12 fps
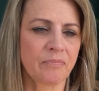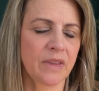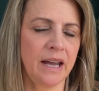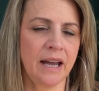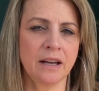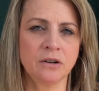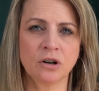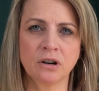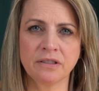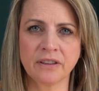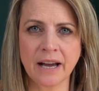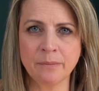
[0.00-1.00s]
and her
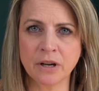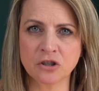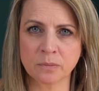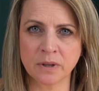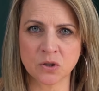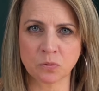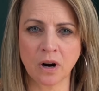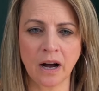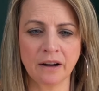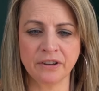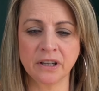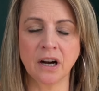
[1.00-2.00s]
thigh measurements were
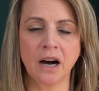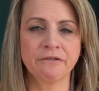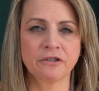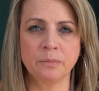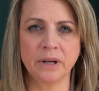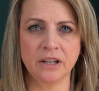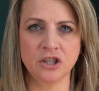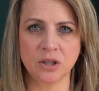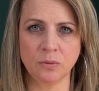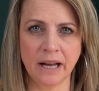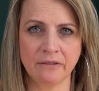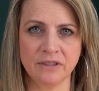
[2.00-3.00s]
off, and God forbid she
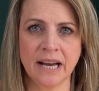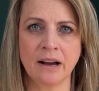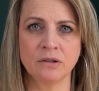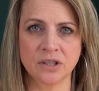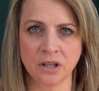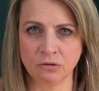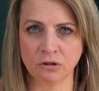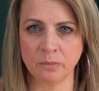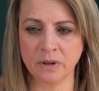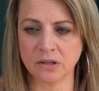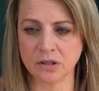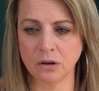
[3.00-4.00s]
would have Down
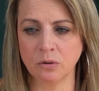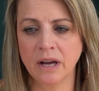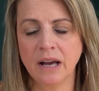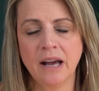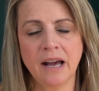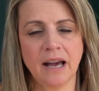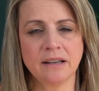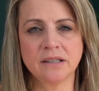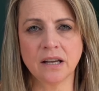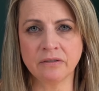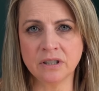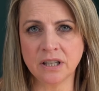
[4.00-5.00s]
syndrome. And so, at
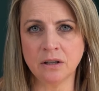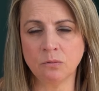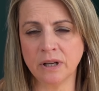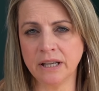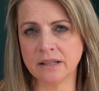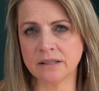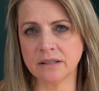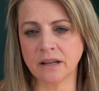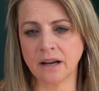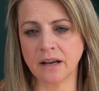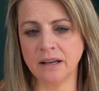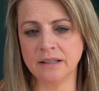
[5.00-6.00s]
17 weeks
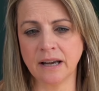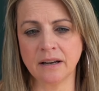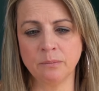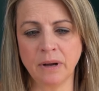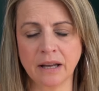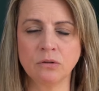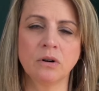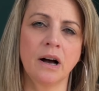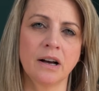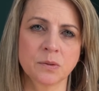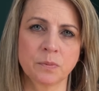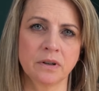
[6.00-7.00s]
uh, at Emanuel
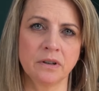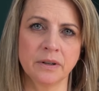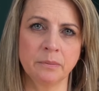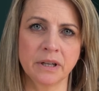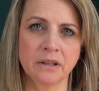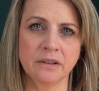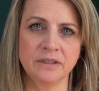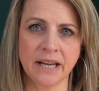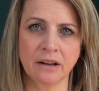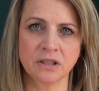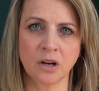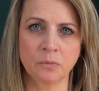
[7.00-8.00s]
Hospital in the middle of
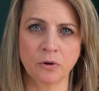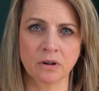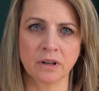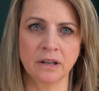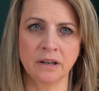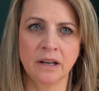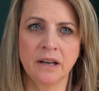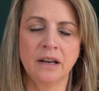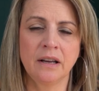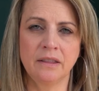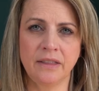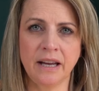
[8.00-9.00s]
downtown Portland,
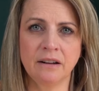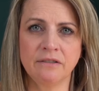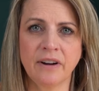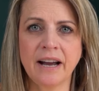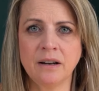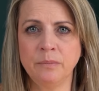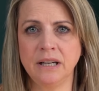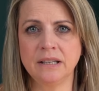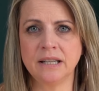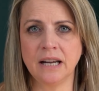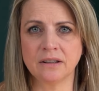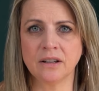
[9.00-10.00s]
they invited me to
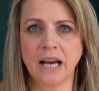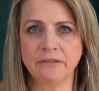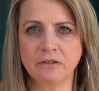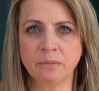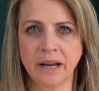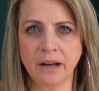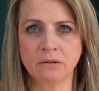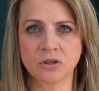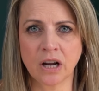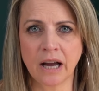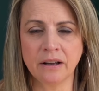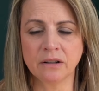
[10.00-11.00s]
take the life of my own
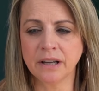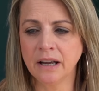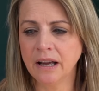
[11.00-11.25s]
child.